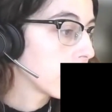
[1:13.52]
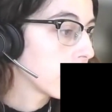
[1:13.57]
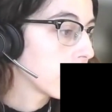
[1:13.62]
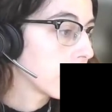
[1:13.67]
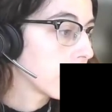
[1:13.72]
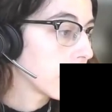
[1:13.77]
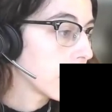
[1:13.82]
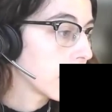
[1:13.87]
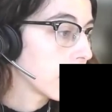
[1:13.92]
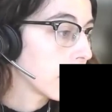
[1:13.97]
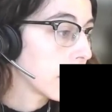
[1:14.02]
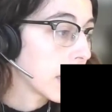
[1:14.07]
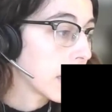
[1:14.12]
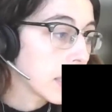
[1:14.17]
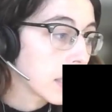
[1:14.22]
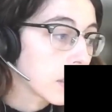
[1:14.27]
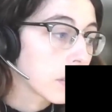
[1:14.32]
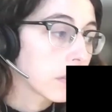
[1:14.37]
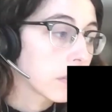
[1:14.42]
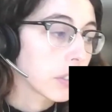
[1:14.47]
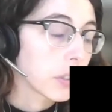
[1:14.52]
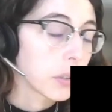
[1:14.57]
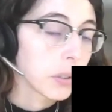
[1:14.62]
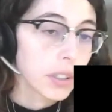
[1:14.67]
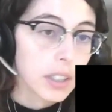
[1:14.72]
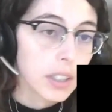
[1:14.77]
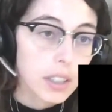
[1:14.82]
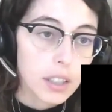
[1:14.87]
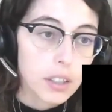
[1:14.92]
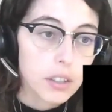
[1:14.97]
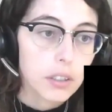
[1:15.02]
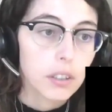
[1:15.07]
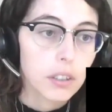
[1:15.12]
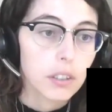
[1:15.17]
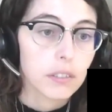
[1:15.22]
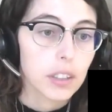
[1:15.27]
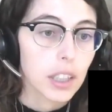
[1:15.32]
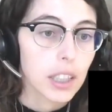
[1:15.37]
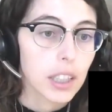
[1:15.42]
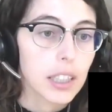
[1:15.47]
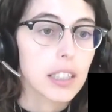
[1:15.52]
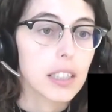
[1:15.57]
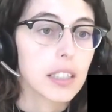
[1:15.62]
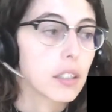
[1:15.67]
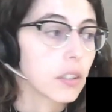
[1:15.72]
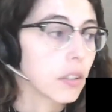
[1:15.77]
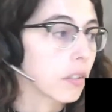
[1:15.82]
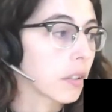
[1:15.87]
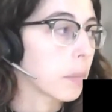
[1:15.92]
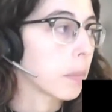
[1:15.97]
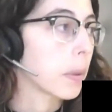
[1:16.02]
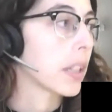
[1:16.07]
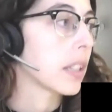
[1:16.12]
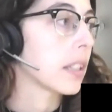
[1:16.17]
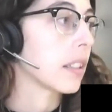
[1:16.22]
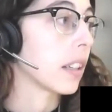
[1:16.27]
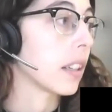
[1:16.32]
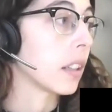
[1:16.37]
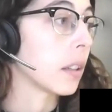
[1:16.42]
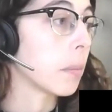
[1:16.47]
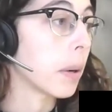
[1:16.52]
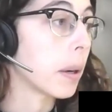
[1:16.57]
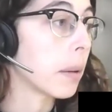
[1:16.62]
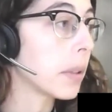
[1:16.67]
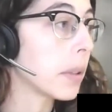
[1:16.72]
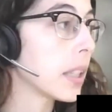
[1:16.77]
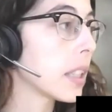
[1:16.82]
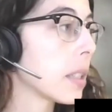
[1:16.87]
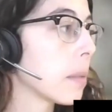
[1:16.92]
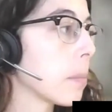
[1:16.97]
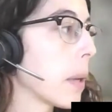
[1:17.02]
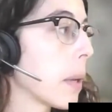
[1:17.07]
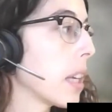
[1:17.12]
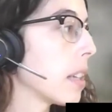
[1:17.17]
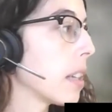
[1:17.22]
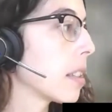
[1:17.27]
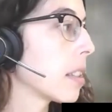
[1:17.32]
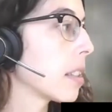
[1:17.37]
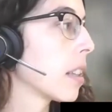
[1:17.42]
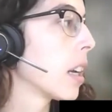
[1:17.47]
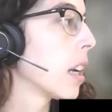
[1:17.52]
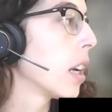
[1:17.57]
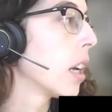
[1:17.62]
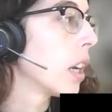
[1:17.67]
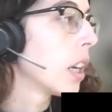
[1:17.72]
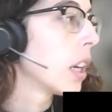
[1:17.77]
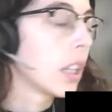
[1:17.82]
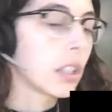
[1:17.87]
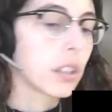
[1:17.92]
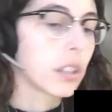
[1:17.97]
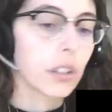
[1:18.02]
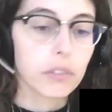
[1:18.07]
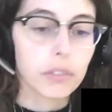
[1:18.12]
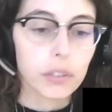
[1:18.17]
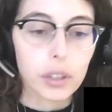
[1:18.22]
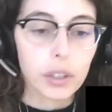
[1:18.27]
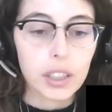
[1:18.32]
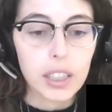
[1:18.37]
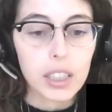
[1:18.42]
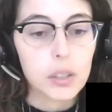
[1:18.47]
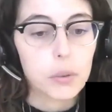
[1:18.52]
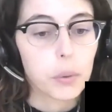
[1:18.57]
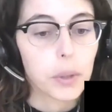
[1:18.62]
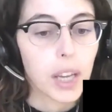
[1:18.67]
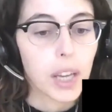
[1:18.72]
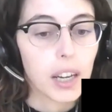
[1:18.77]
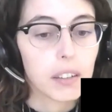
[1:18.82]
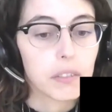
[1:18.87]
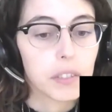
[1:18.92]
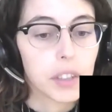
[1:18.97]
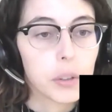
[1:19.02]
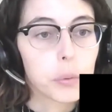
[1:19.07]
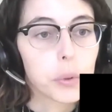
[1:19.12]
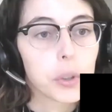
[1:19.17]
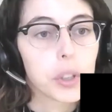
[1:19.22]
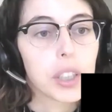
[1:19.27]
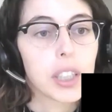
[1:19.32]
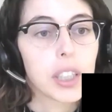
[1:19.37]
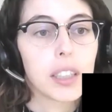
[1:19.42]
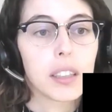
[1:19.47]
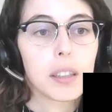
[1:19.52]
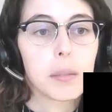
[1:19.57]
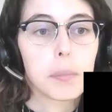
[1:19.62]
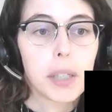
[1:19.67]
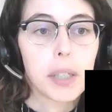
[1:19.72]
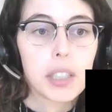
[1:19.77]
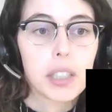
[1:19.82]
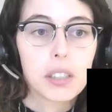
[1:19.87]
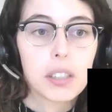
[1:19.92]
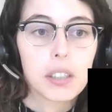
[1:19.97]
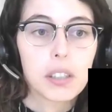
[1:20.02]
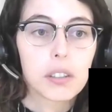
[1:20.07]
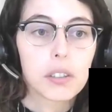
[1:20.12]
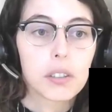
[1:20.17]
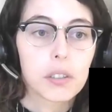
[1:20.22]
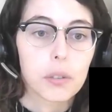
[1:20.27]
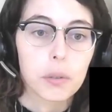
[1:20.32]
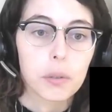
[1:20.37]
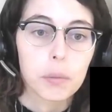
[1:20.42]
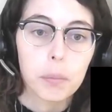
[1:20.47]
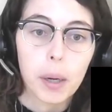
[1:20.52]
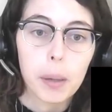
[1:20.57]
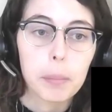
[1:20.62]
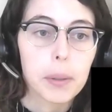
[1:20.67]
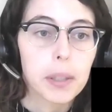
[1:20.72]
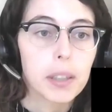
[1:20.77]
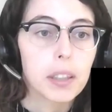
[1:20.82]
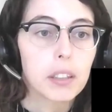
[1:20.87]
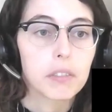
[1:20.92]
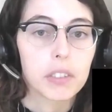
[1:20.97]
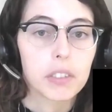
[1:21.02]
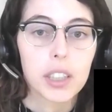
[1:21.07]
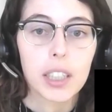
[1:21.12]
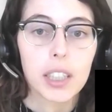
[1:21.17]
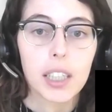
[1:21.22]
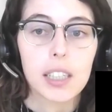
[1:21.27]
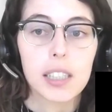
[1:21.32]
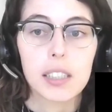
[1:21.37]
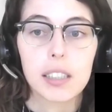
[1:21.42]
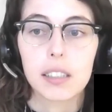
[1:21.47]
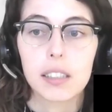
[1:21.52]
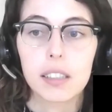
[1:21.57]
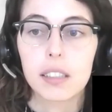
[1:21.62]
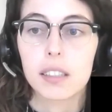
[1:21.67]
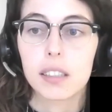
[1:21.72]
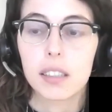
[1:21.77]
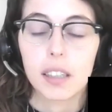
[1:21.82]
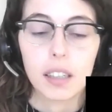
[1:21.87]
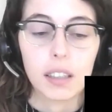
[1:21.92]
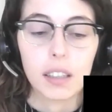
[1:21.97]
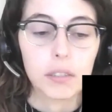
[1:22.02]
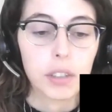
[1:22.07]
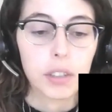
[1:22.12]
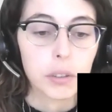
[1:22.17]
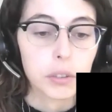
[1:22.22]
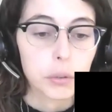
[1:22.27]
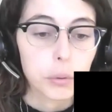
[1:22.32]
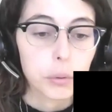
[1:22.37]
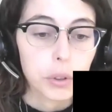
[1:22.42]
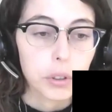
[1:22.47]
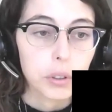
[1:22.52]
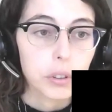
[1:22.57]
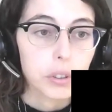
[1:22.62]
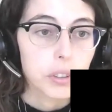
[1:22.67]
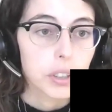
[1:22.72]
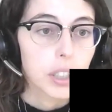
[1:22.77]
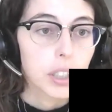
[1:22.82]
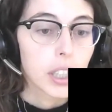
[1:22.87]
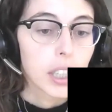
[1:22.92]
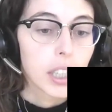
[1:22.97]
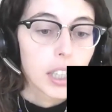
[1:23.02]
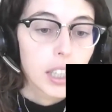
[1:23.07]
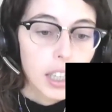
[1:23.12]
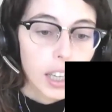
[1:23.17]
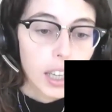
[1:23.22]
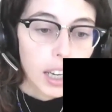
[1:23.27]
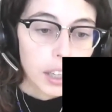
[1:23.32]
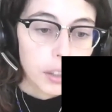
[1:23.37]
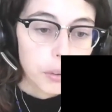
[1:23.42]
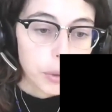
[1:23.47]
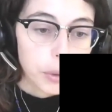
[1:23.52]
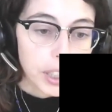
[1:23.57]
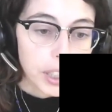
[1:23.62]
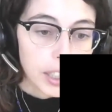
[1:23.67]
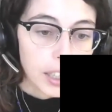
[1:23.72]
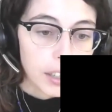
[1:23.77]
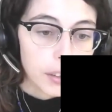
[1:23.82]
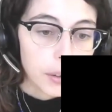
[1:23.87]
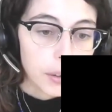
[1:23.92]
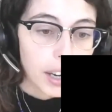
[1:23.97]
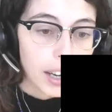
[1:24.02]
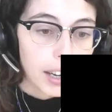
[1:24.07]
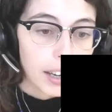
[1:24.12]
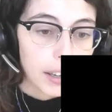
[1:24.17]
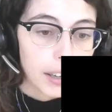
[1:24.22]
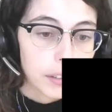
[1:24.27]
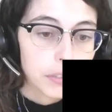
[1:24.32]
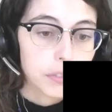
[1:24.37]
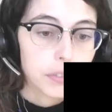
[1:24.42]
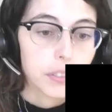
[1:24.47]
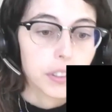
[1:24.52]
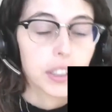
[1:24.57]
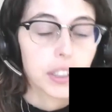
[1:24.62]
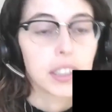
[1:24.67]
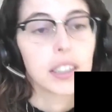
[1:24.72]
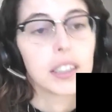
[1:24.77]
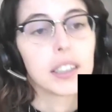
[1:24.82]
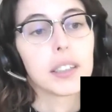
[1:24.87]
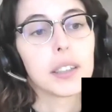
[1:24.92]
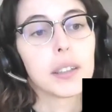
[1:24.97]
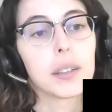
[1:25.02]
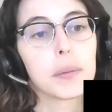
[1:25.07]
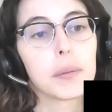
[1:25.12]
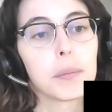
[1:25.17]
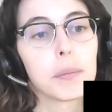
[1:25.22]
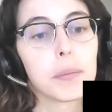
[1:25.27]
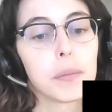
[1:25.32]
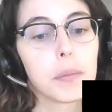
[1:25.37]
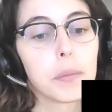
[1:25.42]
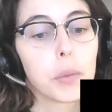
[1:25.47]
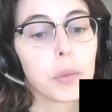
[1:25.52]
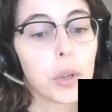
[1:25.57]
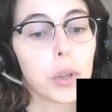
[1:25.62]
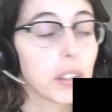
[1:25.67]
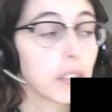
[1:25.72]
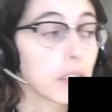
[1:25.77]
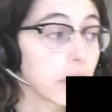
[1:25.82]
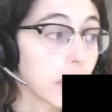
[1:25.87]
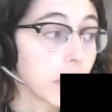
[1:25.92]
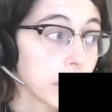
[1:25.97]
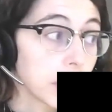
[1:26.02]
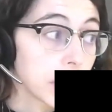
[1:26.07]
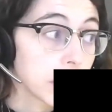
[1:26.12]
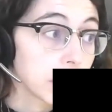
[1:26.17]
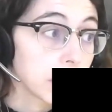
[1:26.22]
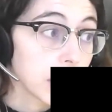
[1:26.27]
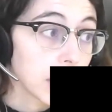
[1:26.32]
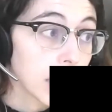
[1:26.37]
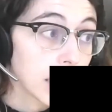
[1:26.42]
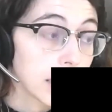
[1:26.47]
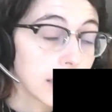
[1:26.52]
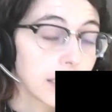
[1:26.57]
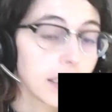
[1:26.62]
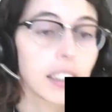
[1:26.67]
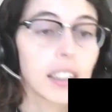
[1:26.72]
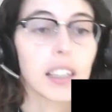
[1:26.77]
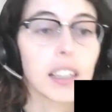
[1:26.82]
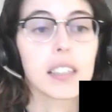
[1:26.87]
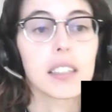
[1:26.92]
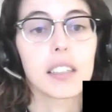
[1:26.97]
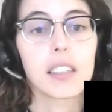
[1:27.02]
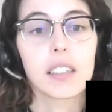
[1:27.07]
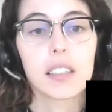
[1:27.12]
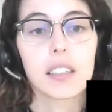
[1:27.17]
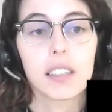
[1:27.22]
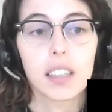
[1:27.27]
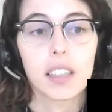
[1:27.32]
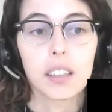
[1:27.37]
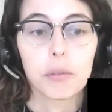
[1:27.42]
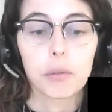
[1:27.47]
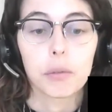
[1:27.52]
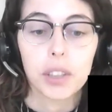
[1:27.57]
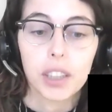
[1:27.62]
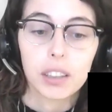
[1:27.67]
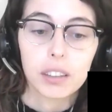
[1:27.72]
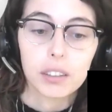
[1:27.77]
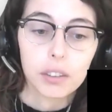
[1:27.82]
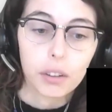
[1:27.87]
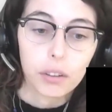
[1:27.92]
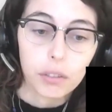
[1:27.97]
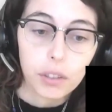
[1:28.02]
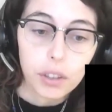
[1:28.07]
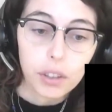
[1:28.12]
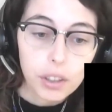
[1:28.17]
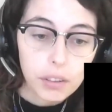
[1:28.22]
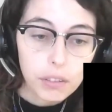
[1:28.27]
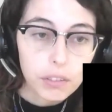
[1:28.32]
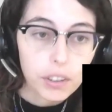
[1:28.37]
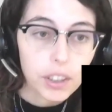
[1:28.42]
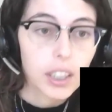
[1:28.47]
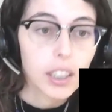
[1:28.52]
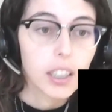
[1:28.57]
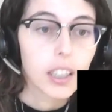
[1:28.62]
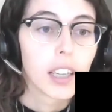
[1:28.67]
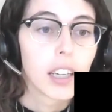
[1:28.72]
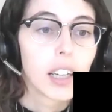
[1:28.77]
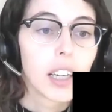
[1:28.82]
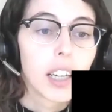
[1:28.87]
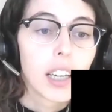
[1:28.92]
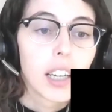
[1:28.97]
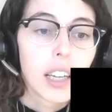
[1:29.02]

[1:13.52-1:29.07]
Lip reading: of cases of contestation over legacies of the past in the public space. So for this, we have been working in the past years on mapping different cases around the world. And we now have more than 590 cases in 133